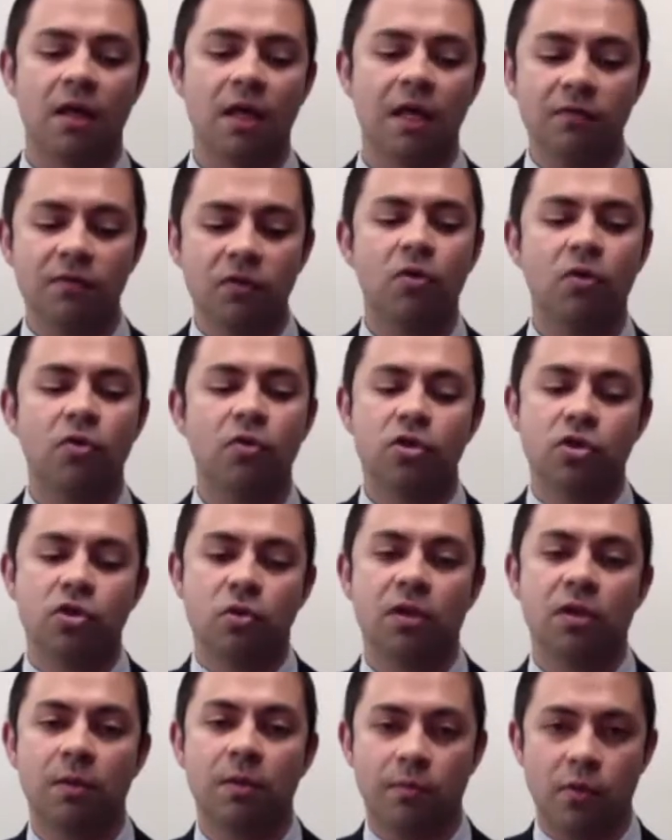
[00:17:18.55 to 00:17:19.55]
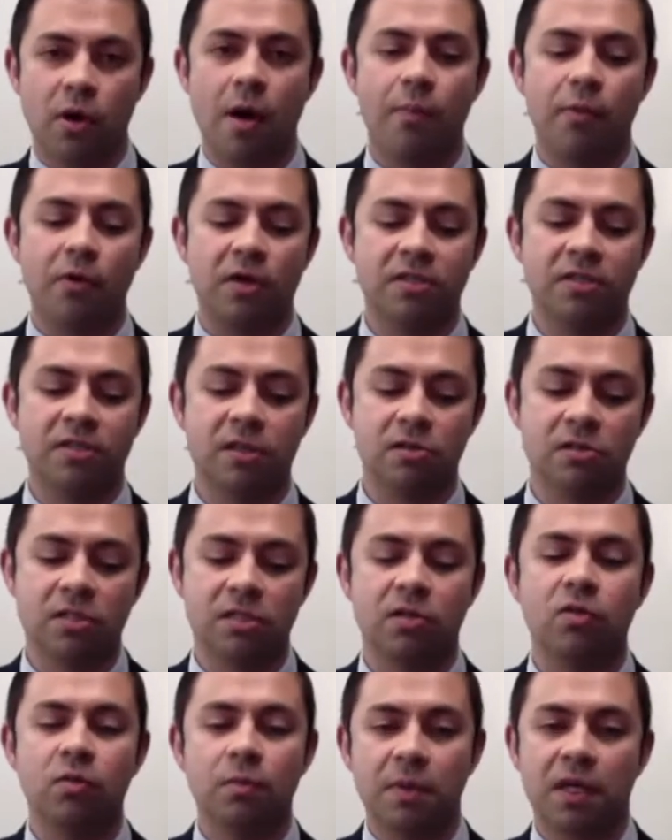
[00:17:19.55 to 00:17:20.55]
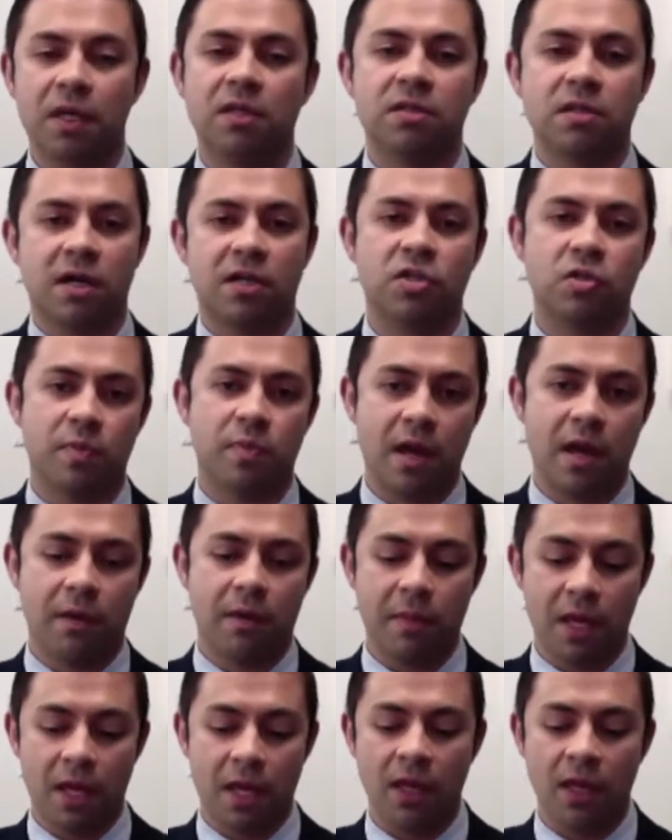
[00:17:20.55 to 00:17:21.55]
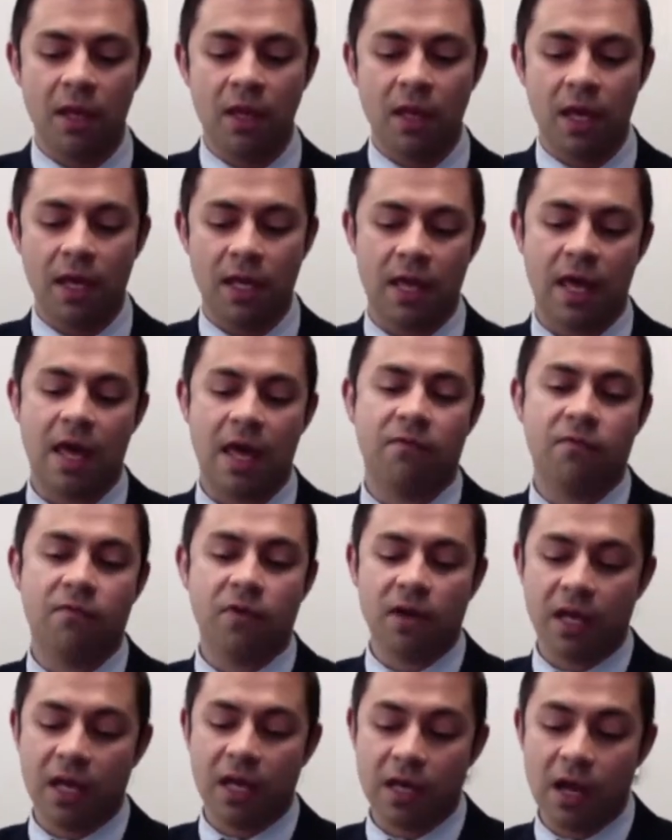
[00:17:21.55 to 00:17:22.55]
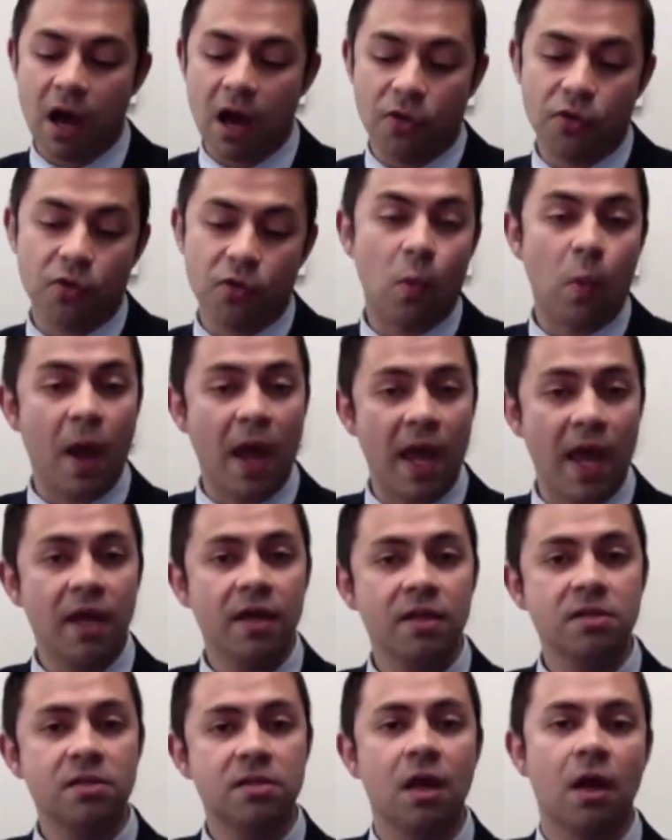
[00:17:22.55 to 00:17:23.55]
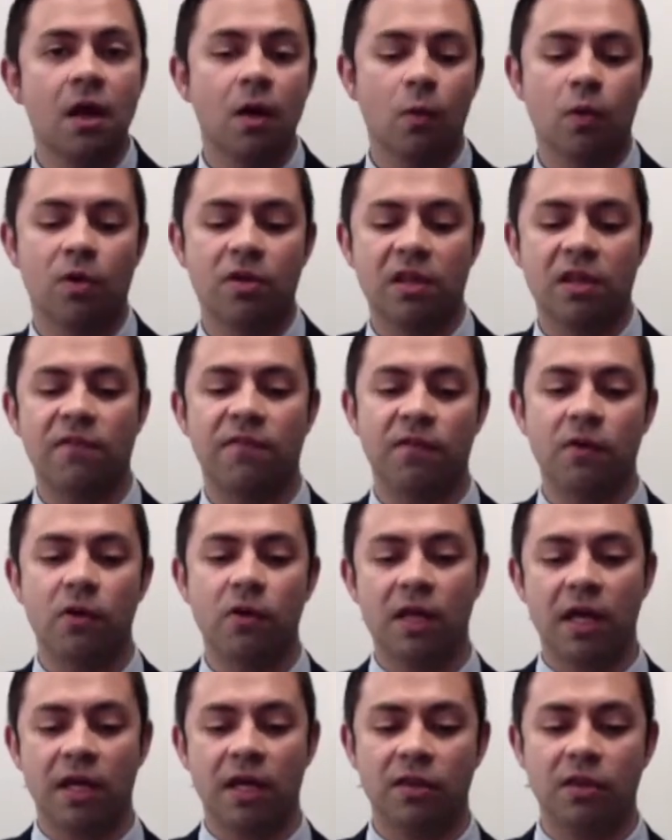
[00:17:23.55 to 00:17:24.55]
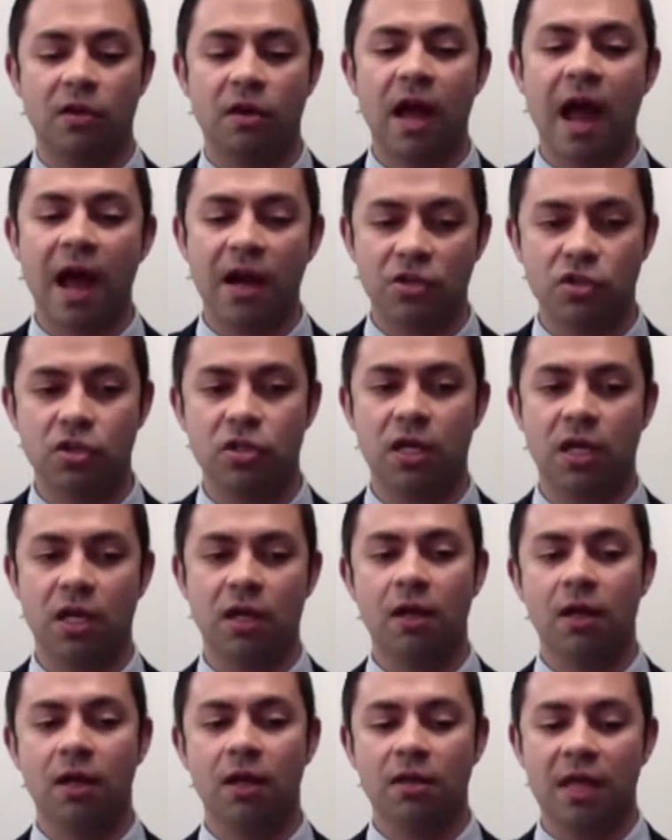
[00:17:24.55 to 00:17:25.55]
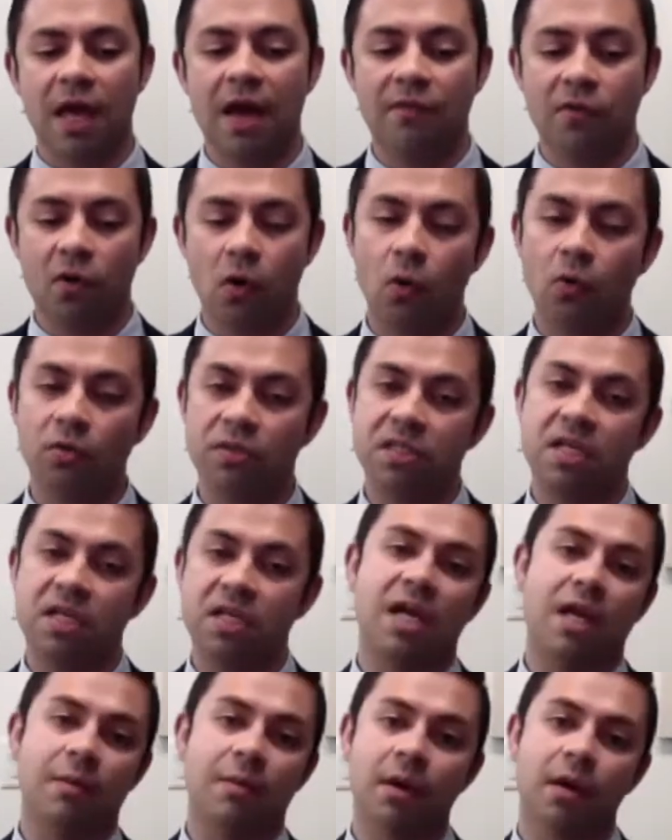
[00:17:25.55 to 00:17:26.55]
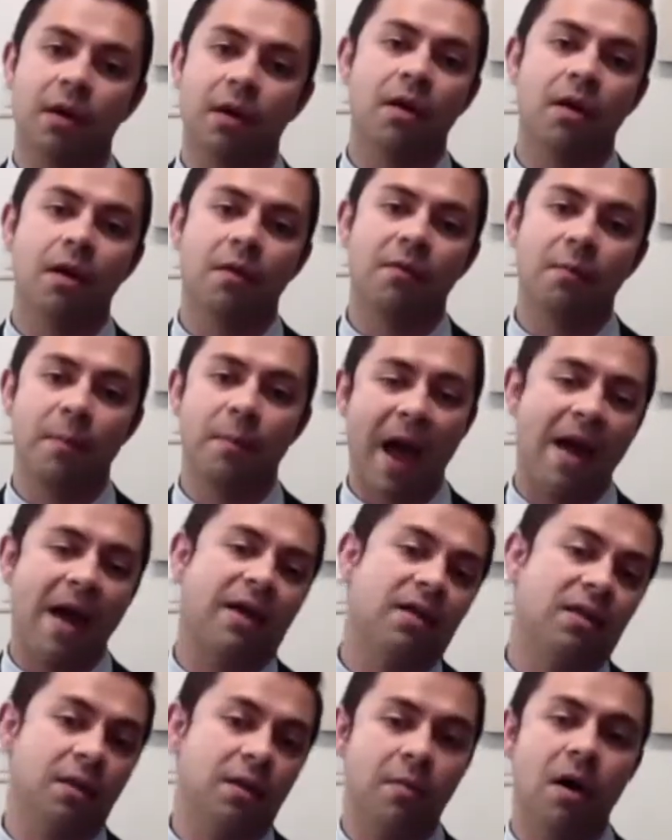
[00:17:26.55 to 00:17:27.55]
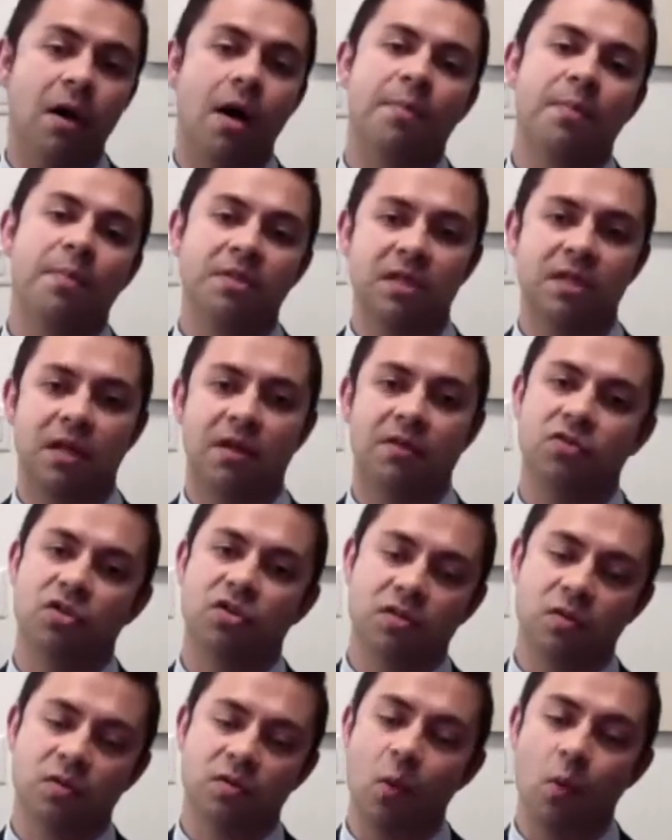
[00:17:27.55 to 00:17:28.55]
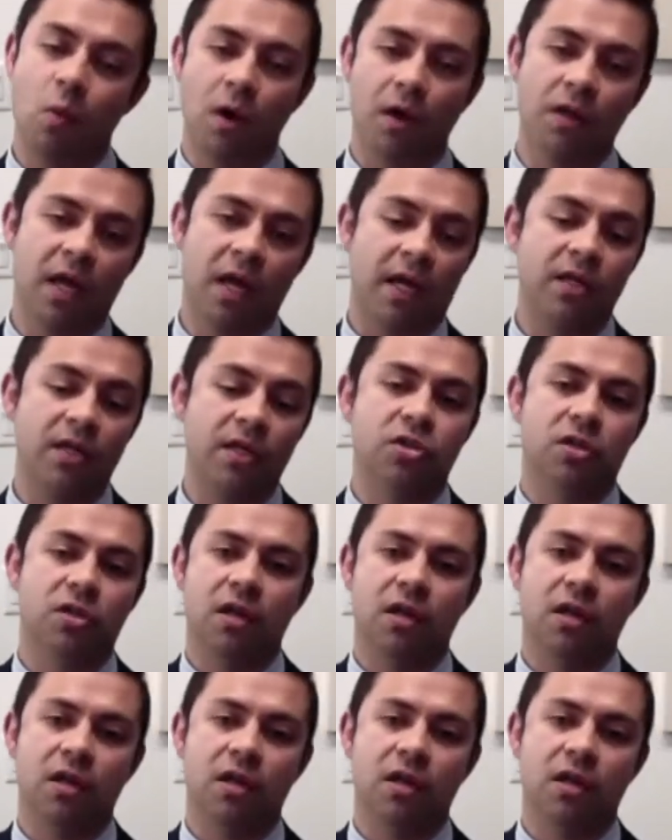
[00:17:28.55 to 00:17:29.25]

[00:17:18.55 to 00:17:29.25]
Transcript: Even though they're showing them properties, they're still being touched by me in other ways, where they feel like they have a whole team backing them up instead of just one agent.